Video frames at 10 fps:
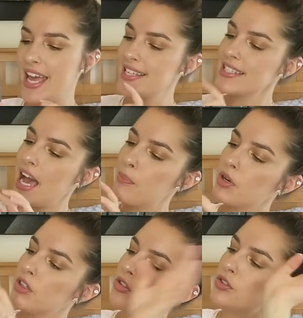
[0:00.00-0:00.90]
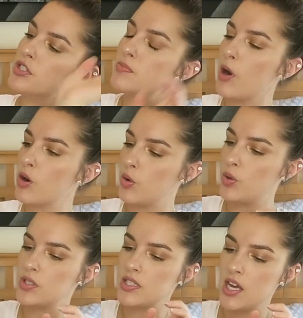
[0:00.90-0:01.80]
it has copper little
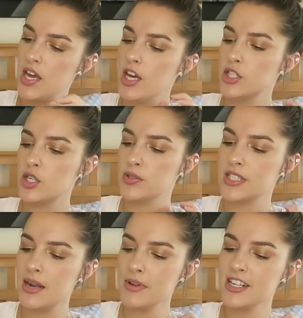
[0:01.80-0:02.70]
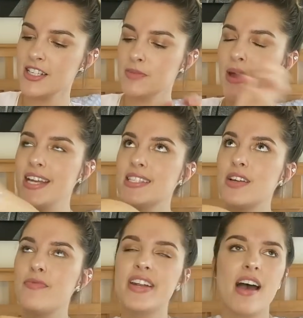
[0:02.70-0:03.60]
sparkles. So cinnamon
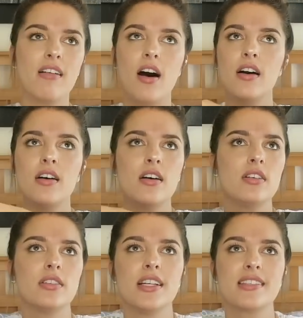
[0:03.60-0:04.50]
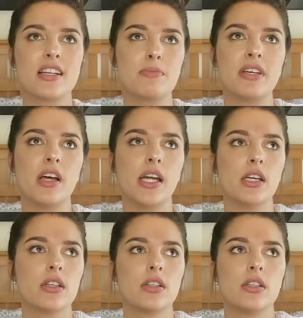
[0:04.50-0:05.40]
spiced vanilla. It's gonna be
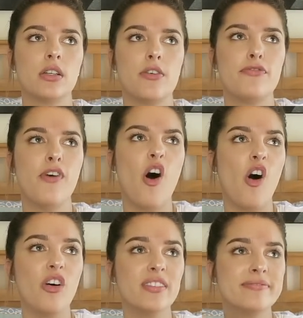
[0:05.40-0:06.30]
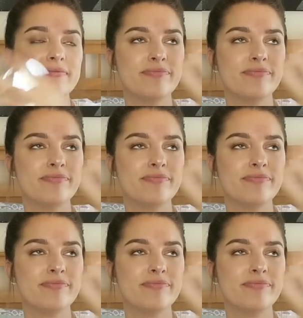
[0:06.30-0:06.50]
like fall.